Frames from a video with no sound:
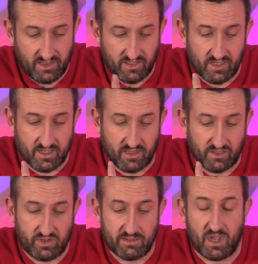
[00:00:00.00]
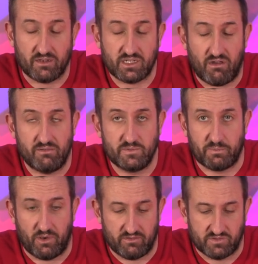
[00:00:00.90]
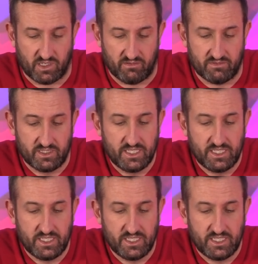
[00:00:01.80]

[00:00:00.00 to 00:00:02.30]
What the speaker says: the 3D Mark Time Spy result.